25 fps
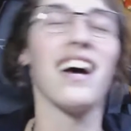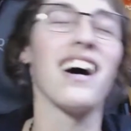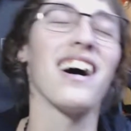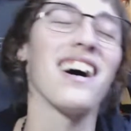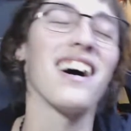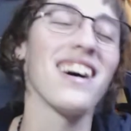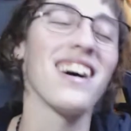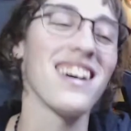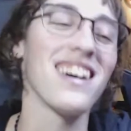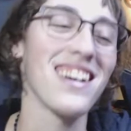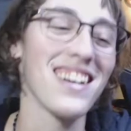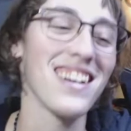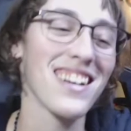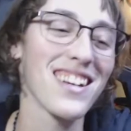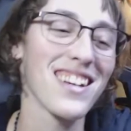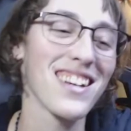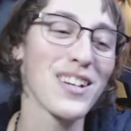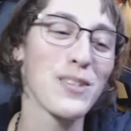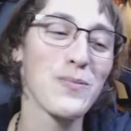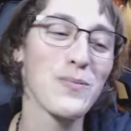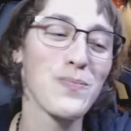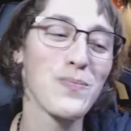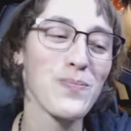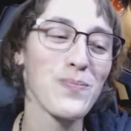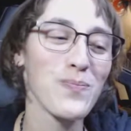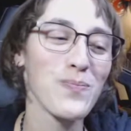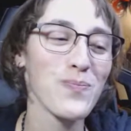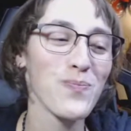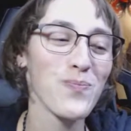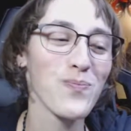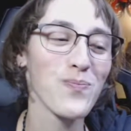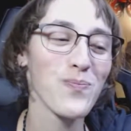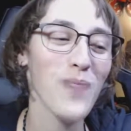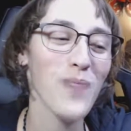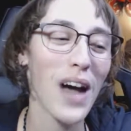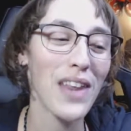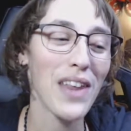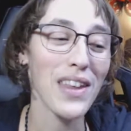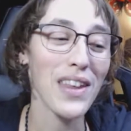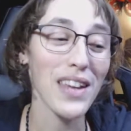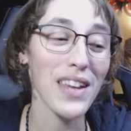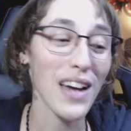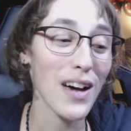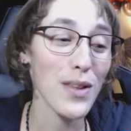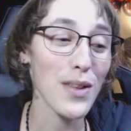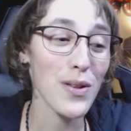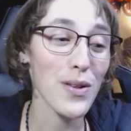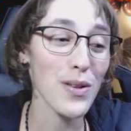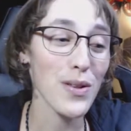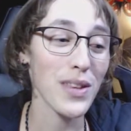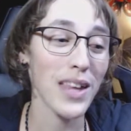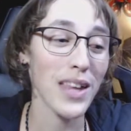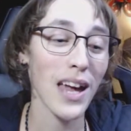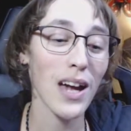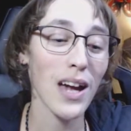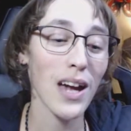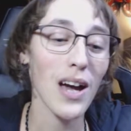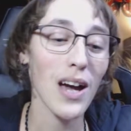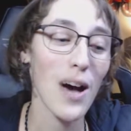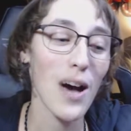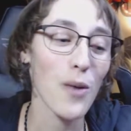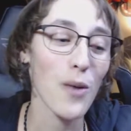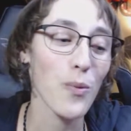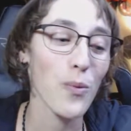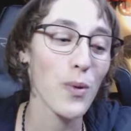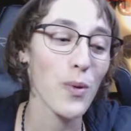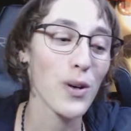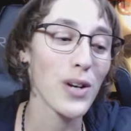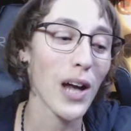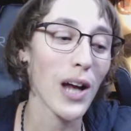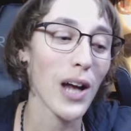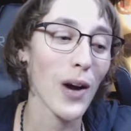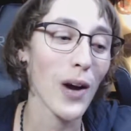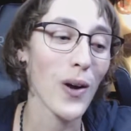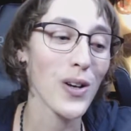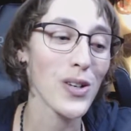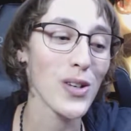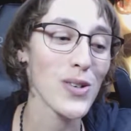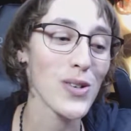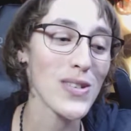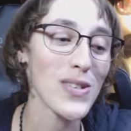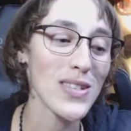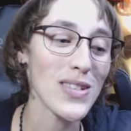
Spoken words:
I think other than that, we're now going to